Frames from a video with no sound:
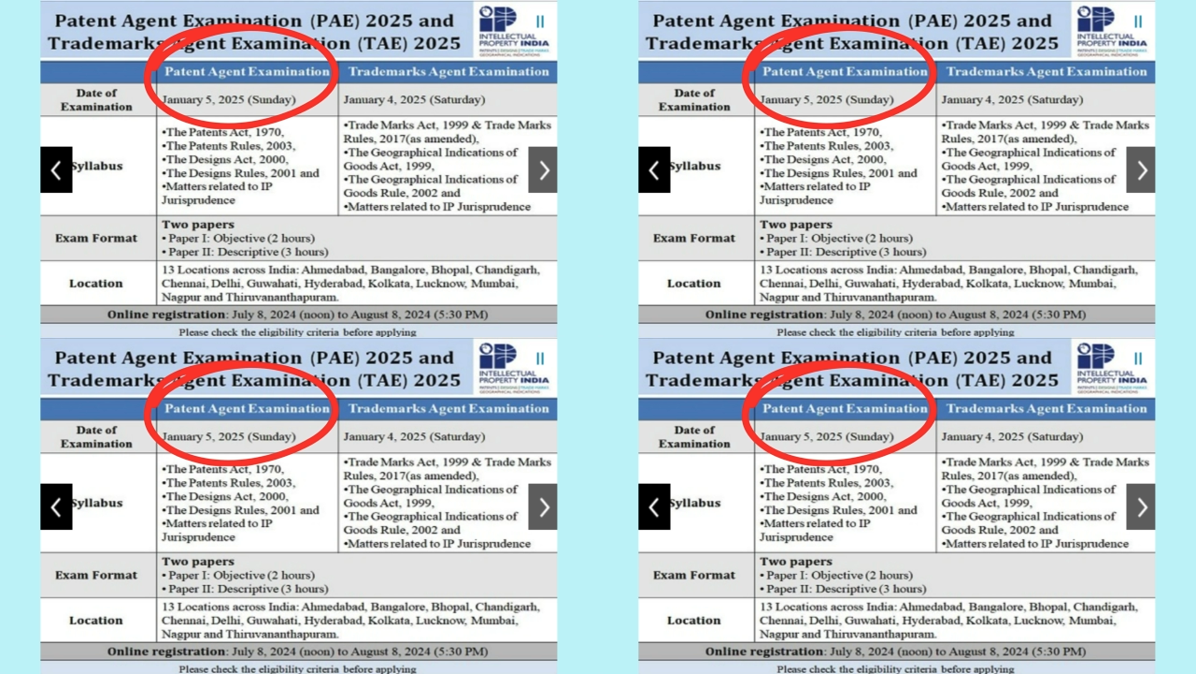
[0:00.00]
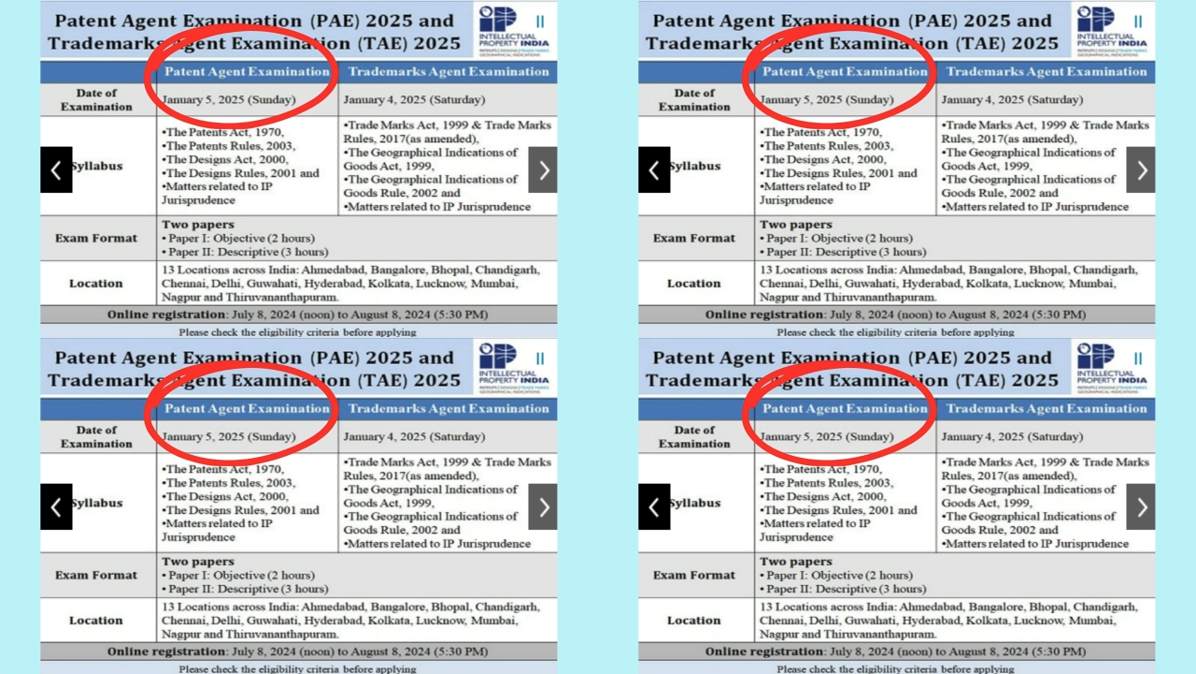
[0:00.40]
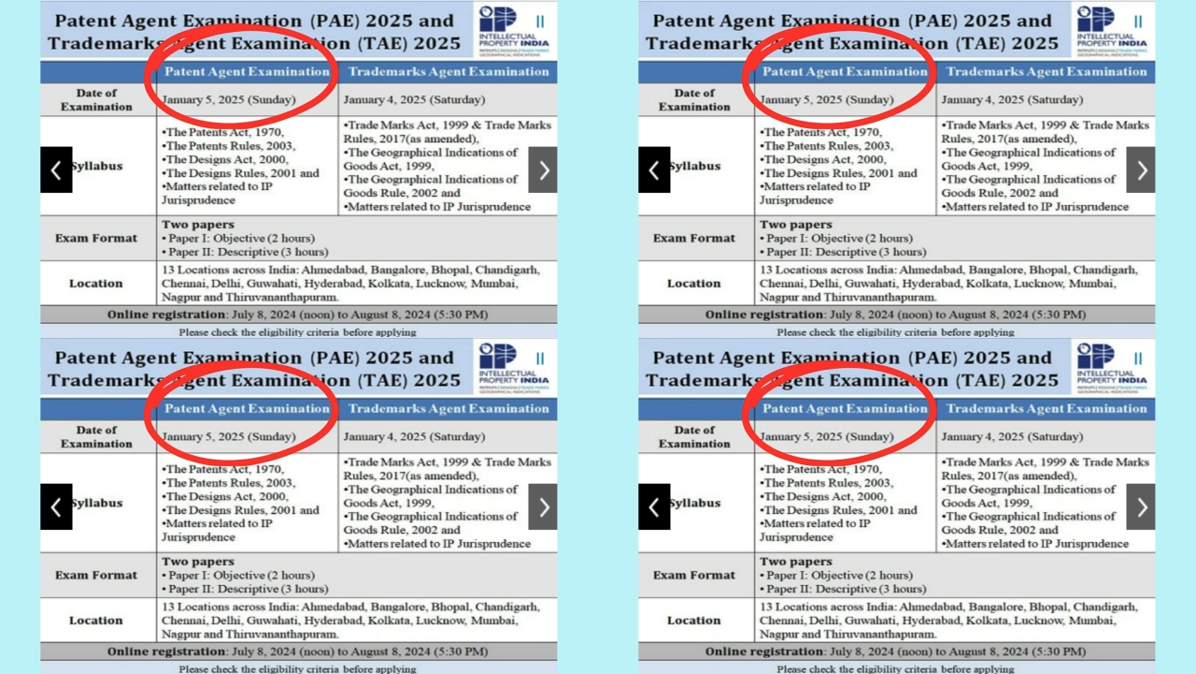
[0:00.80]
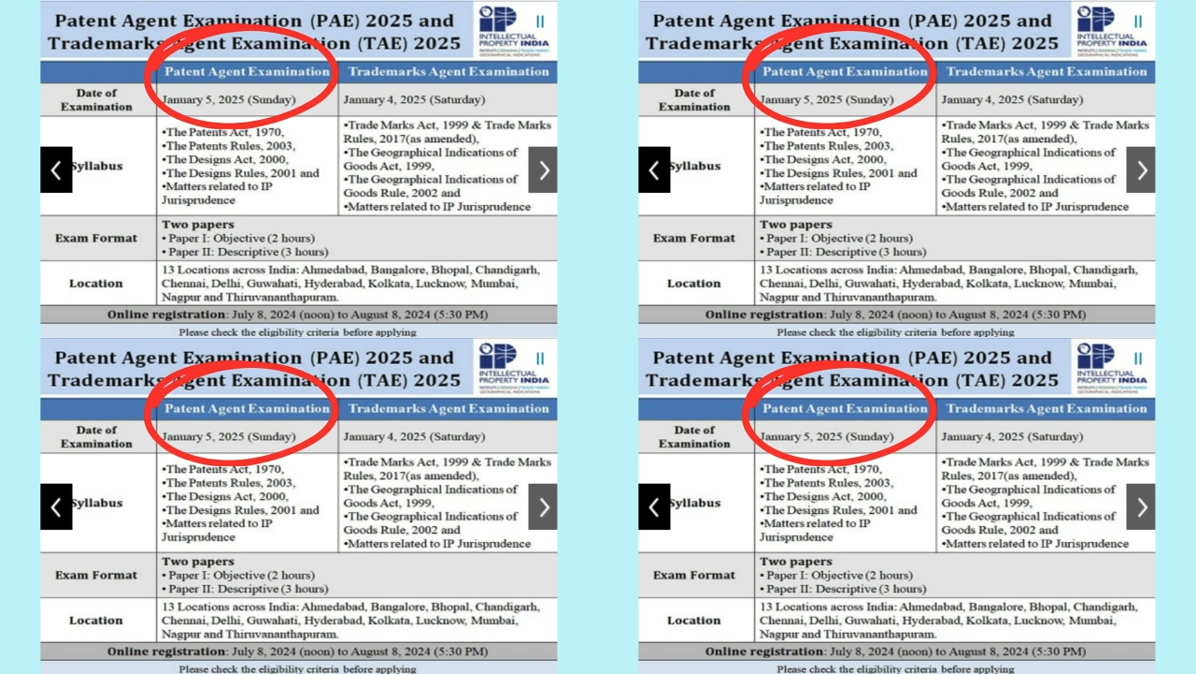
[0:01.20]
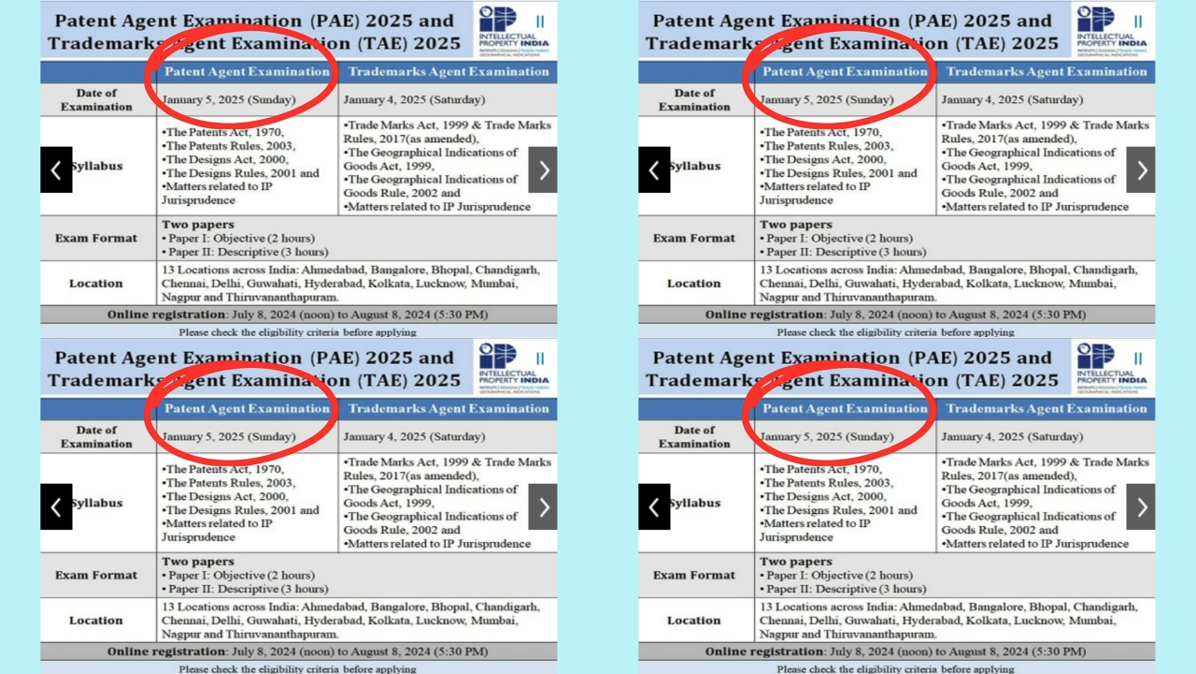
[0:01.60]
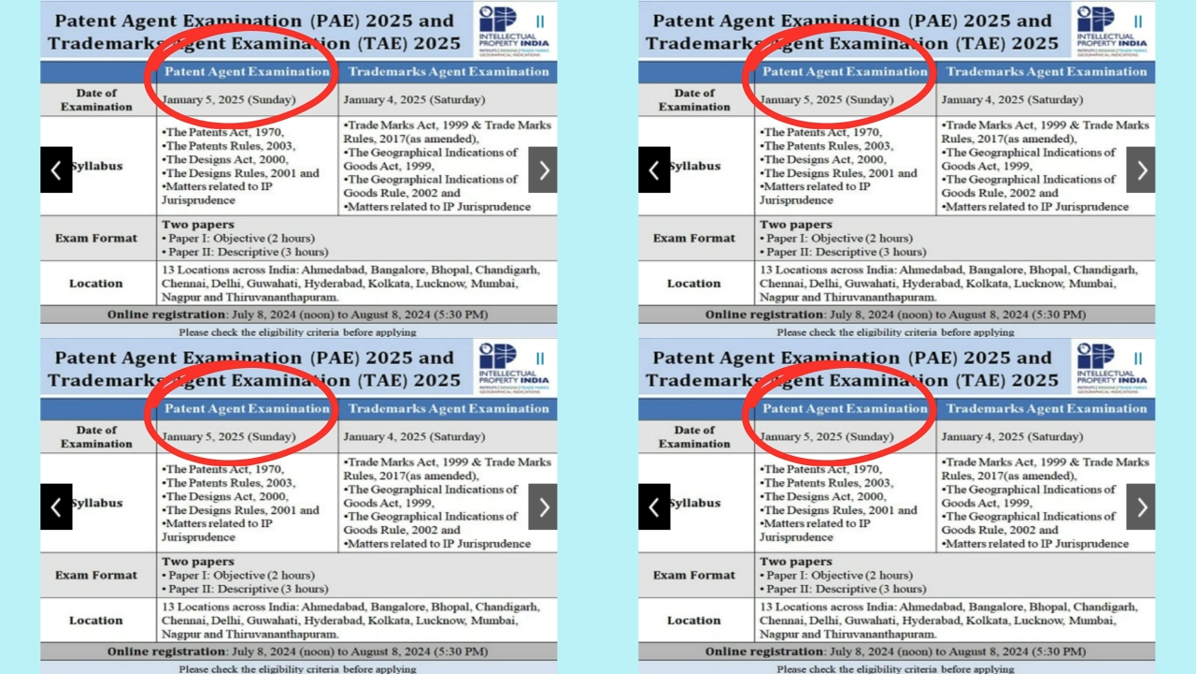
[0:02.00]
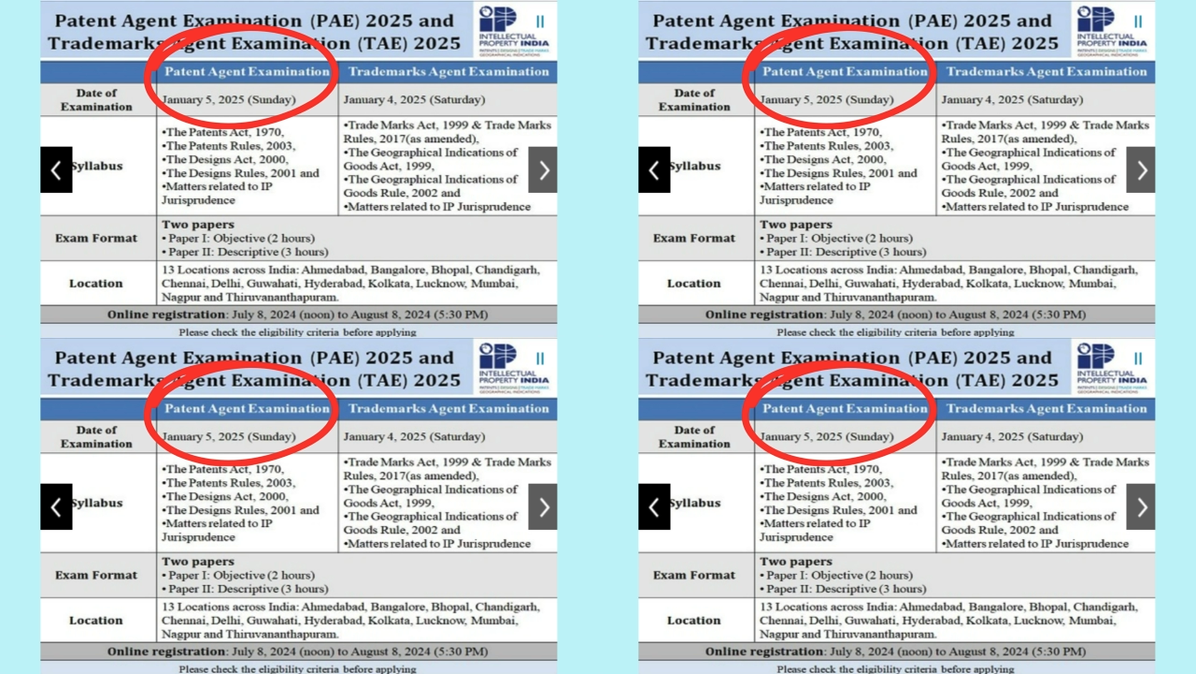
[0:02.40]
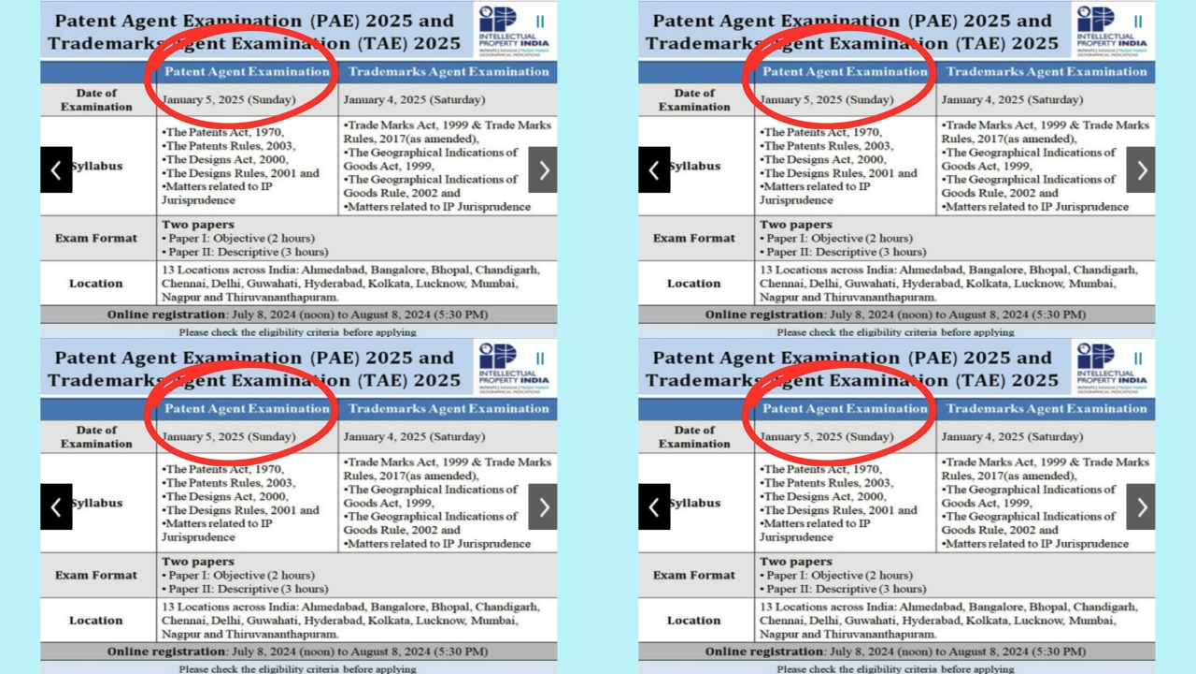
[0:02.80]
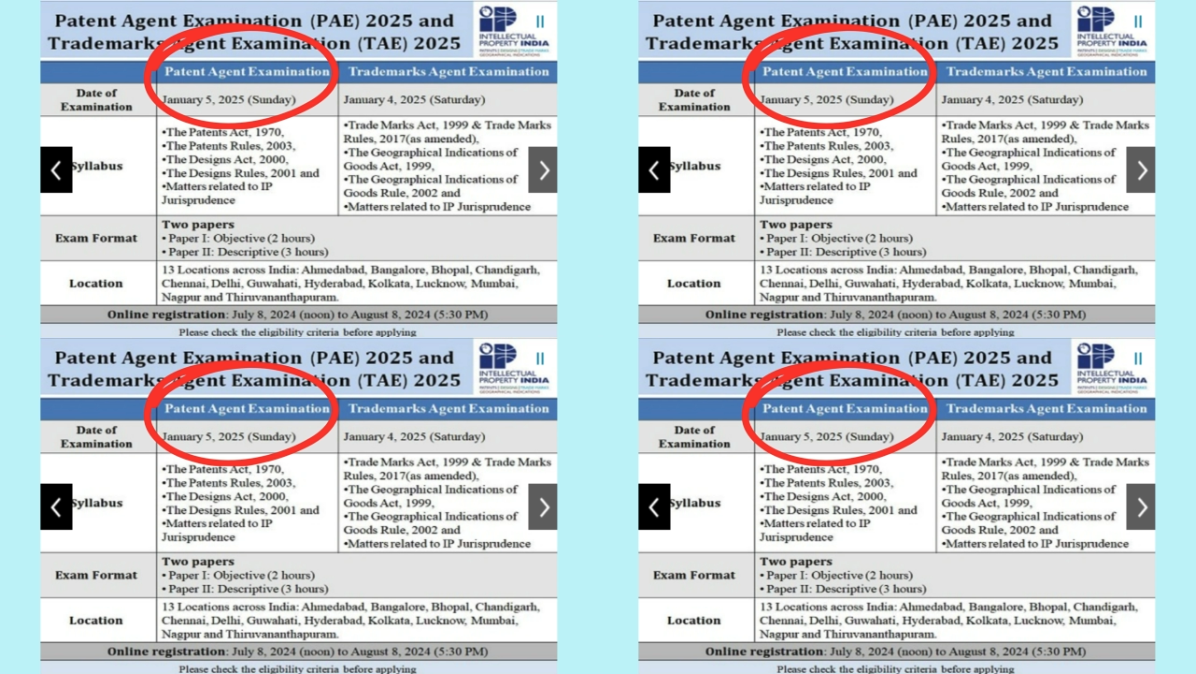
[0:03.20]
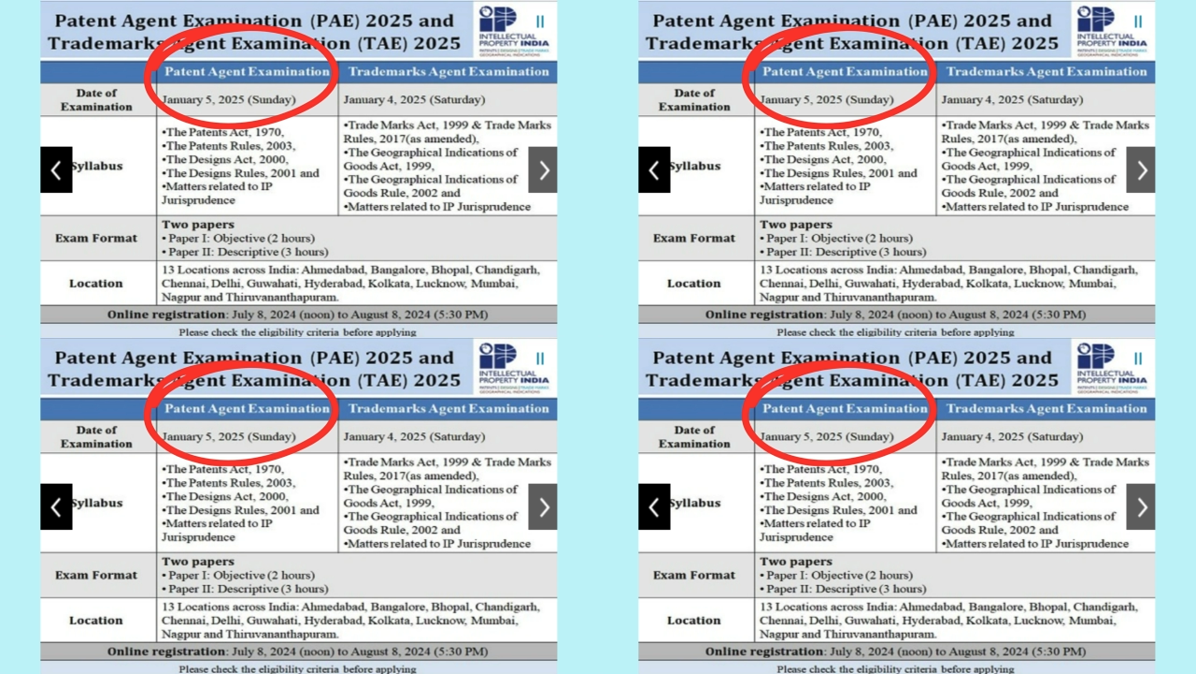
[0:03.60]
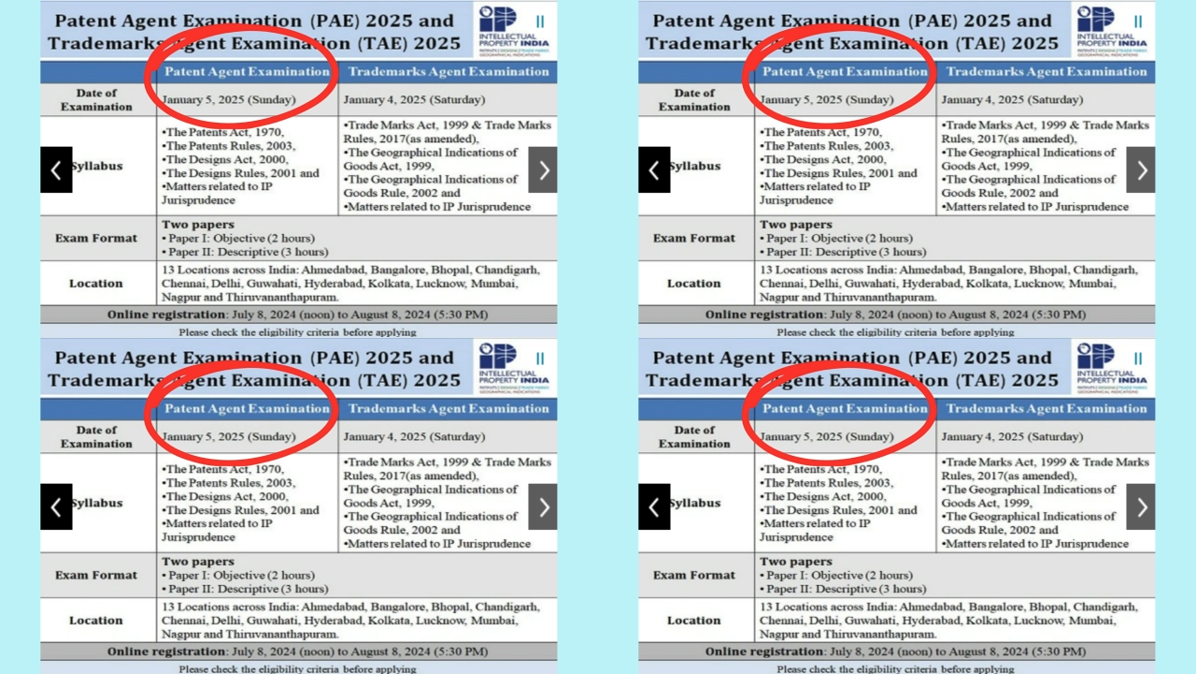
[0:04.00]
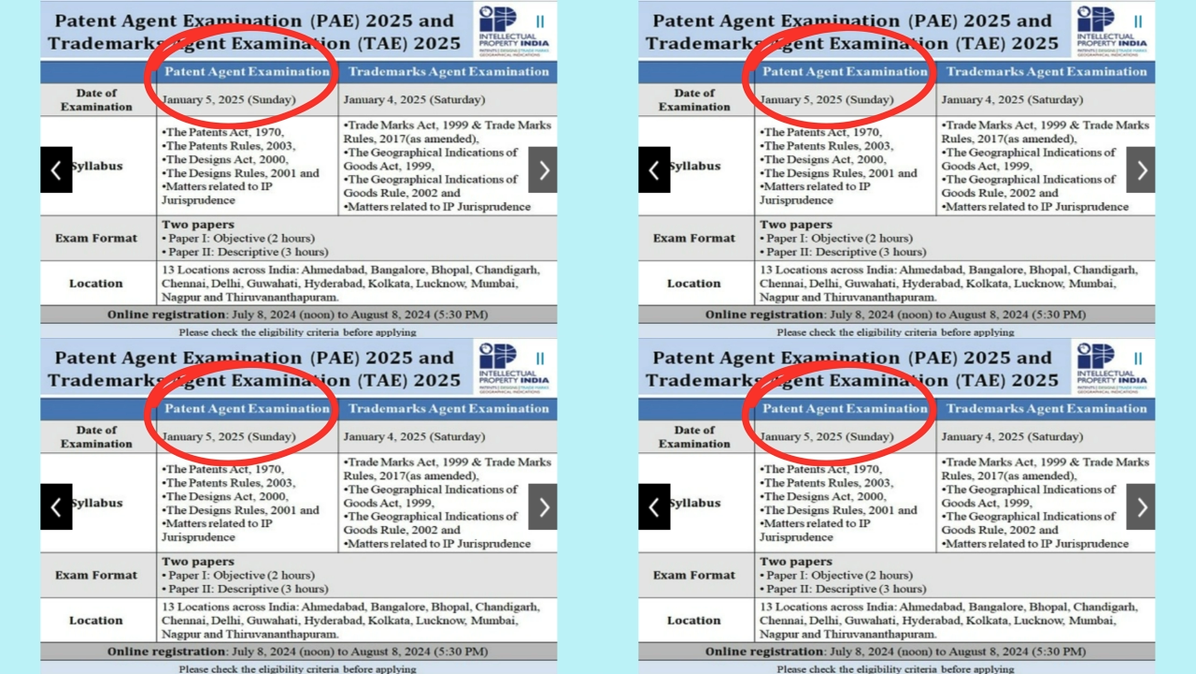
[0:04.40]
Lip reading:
Nobody's mouth can be seen.